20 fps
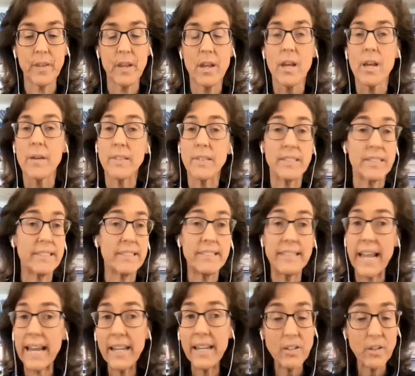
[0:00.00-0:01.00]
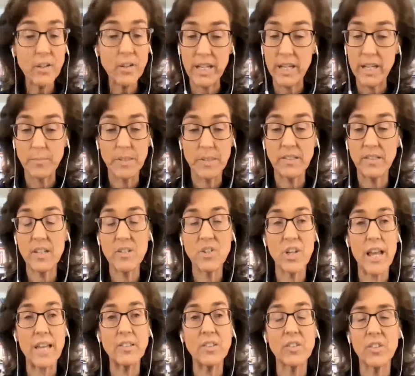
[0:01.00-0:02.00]
The second okimta
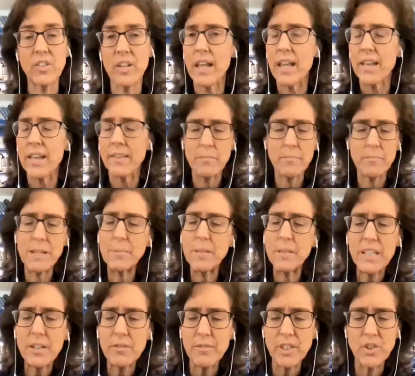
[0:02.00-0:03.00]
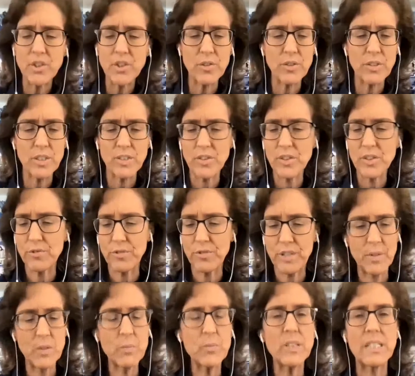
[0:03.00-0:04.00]
suggests that maybe the original
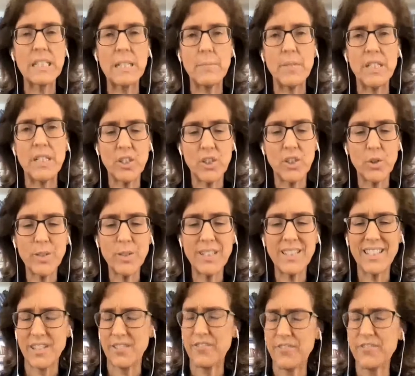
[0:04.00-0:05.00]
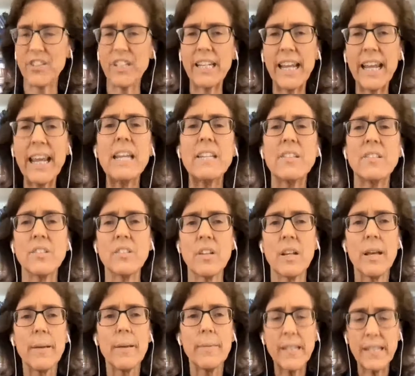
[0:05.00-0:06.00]
disagreement was limited to a different case,
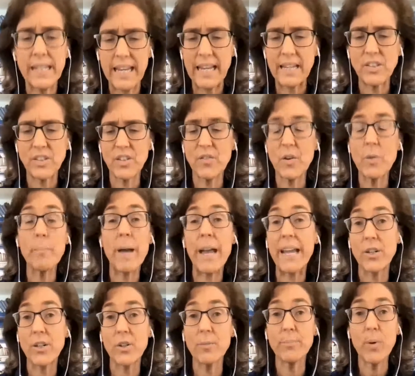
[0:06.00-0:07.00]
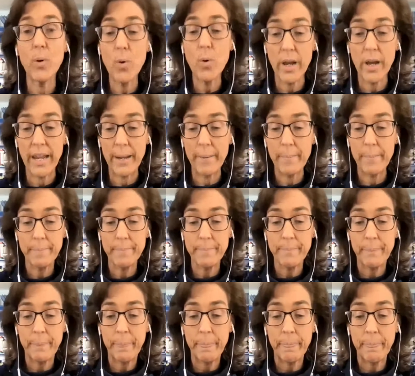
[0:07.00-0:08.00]
the case of a minor boy.
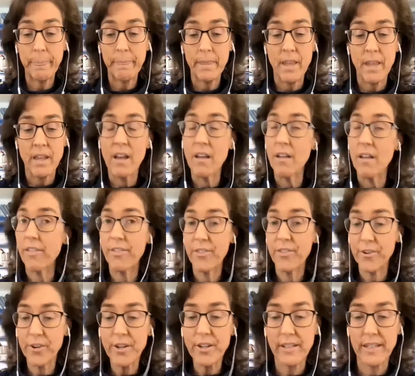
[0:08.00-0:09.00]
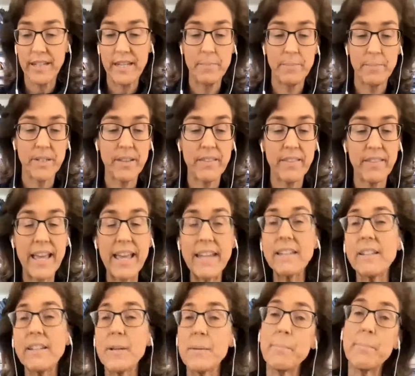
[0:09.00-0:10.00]
A third Okimta
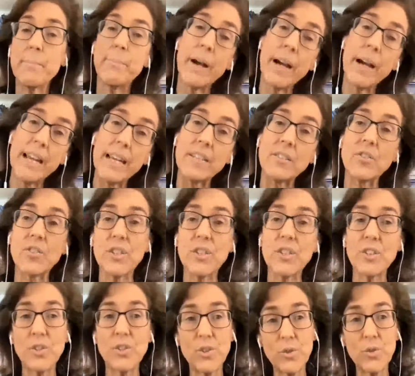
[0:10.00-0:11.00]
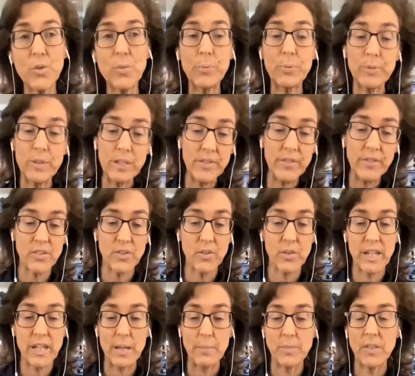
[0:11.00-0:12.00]
then combines the two previous
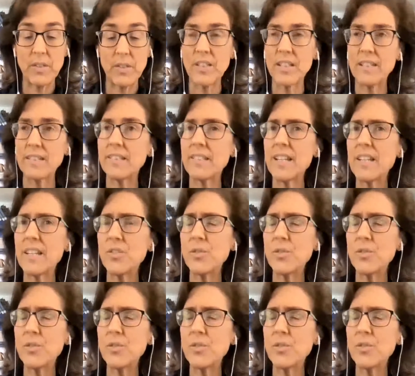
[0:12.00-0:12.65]
Okimtas and says,